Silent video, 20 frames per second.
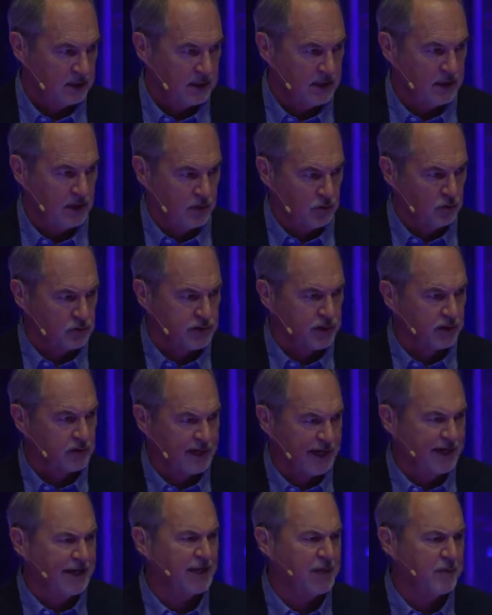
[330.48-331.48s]
those are
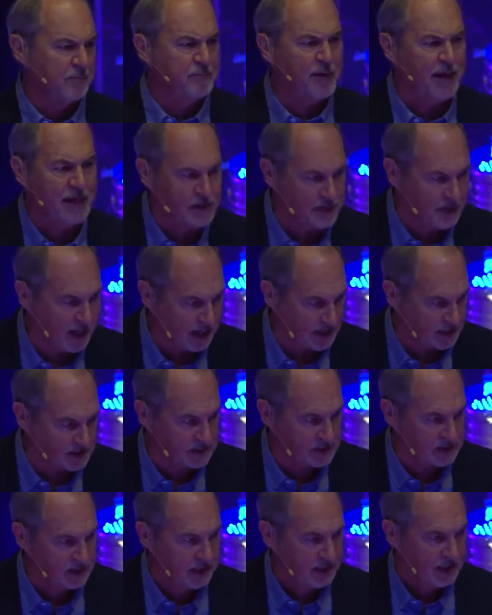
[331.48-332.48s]
kind of the big
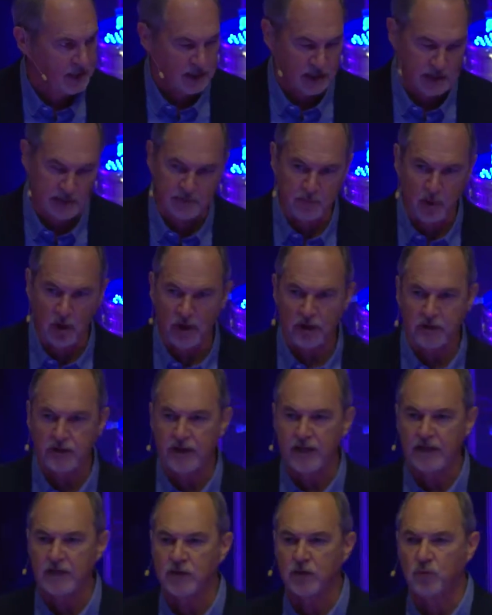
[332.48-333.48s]
things. The smaller
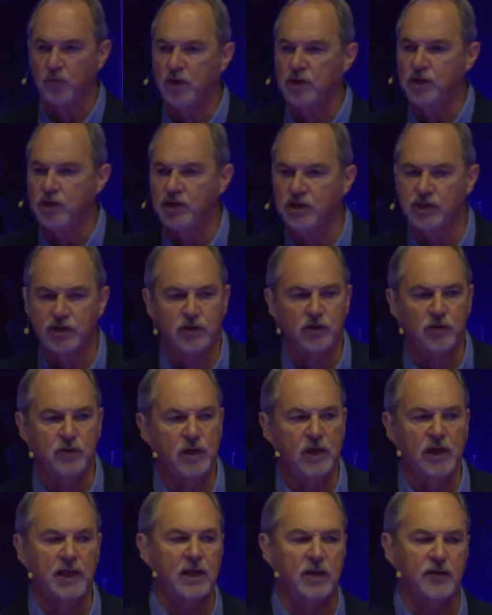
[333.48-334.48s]
things are when you just do
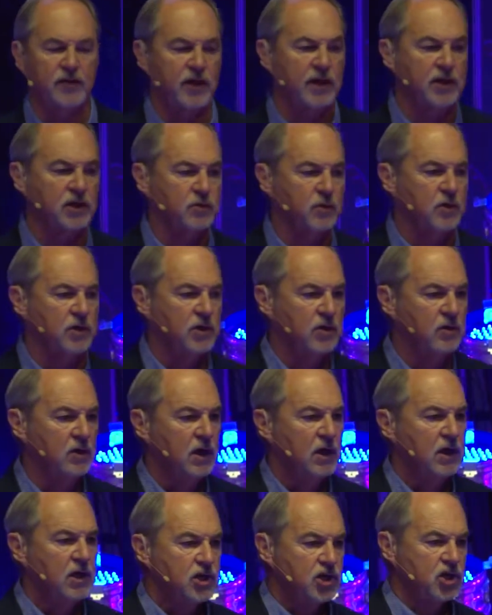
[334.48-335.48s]
the little things, when you
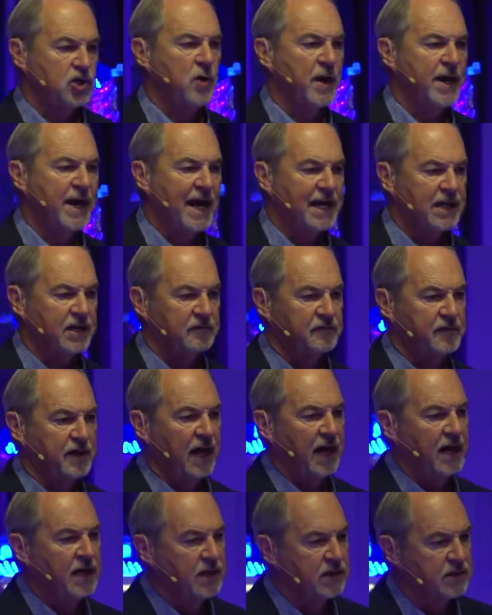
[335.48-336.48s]
show an act of
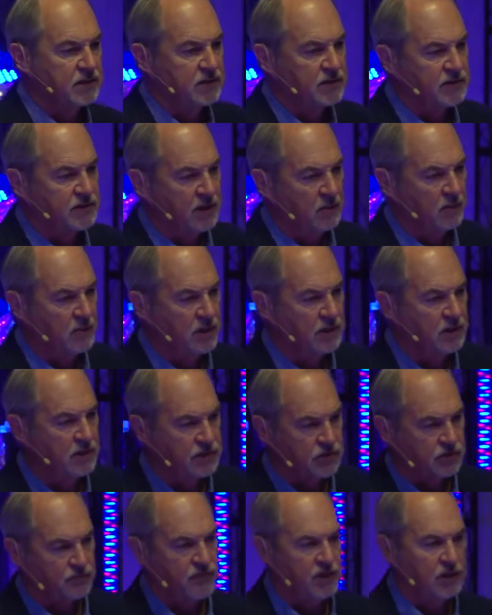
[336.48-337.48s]
kindness to someone in the
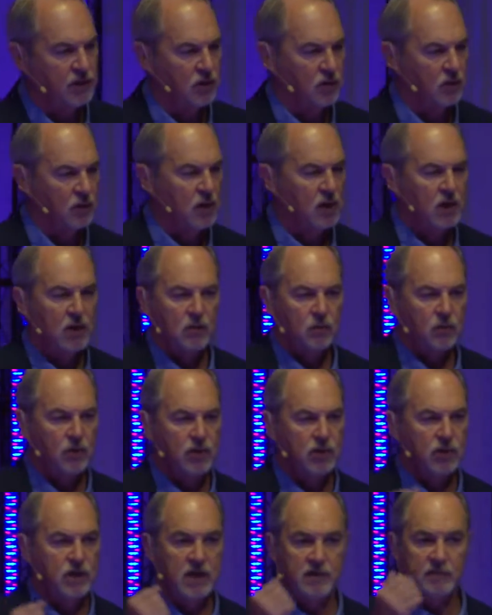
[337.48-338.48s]
street, or
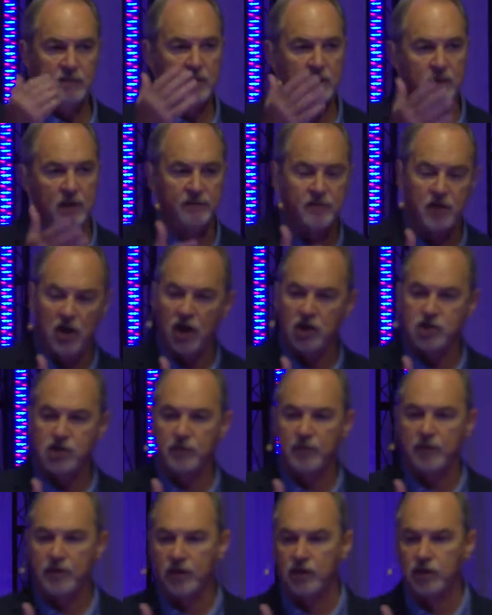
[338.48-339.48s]
when you, even if you
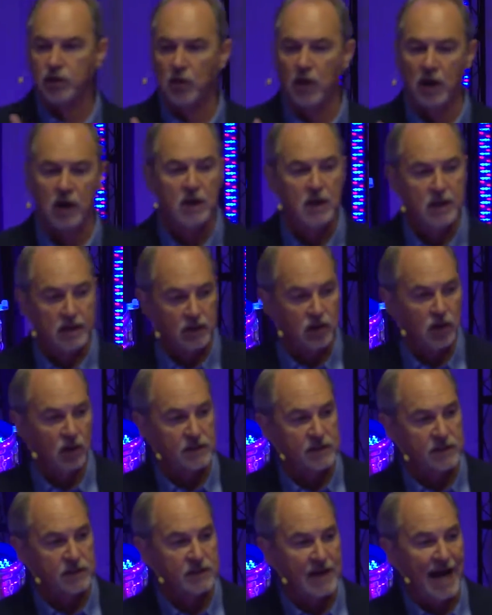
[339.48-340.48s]
usher at the door,
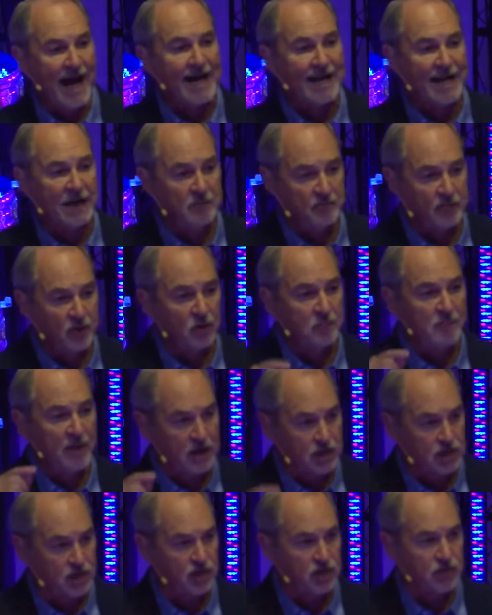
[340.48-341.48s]
God says, I can build
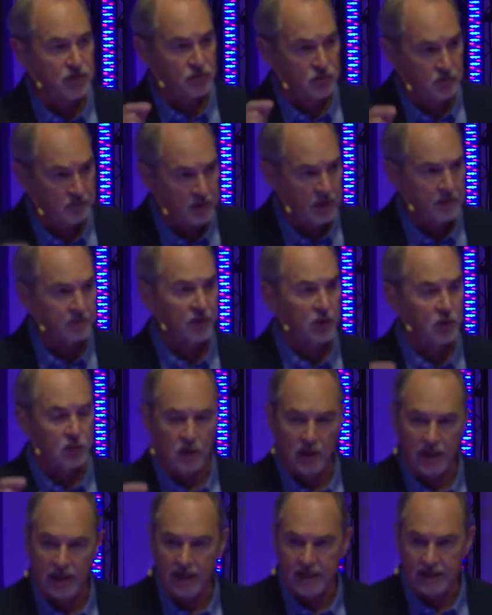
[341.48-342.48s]
my church through people who
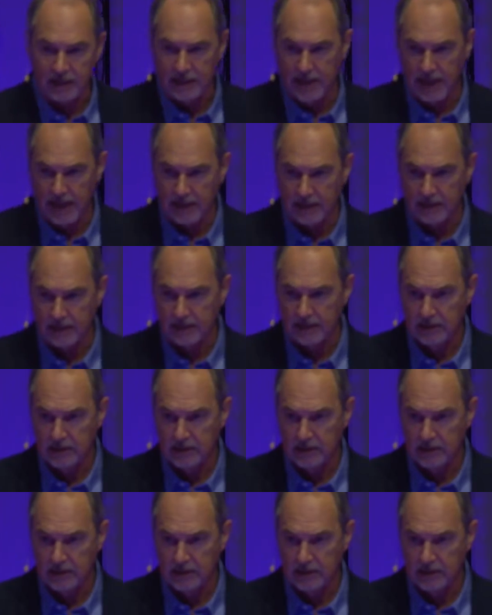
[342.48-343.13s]
are like that.